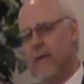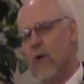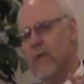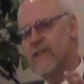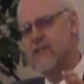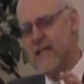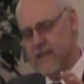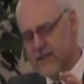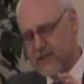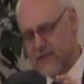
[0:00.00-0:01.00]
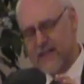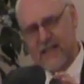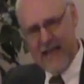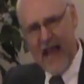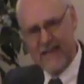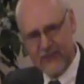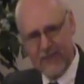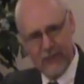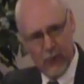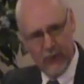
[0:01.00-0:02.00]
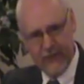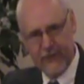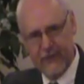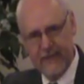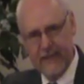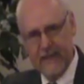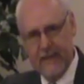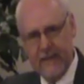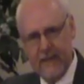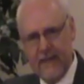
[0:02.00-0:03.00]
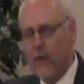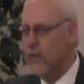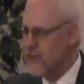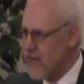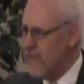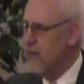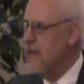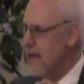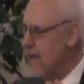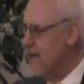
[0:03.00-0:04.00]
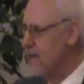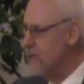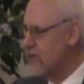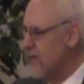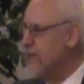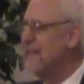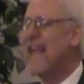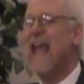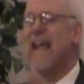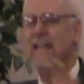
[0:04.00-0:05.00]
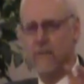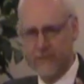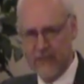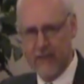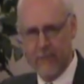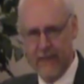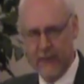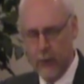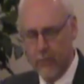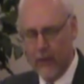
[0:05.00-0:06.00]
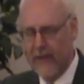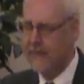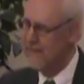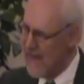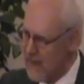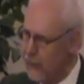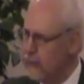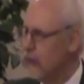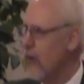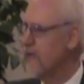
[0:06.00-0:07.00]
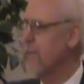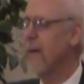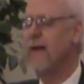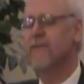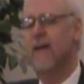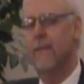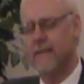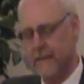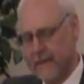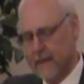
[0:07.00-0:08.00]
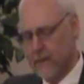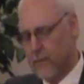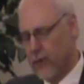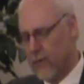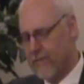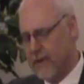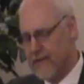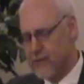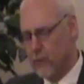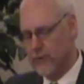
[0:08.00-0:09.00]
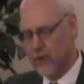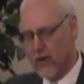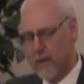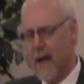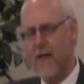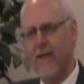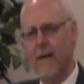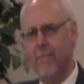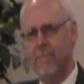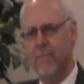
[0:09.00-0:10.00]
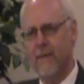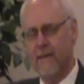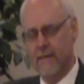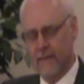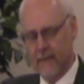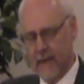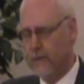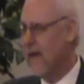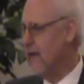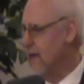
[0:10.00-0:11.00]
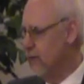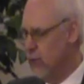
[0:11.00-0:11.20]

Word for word: And what we see is it says he had seven horns. And there were seven, uh, seven kingdoms that have been enumerated. Daniel talked about them, and the book of Revelation will talk about them. And I'll not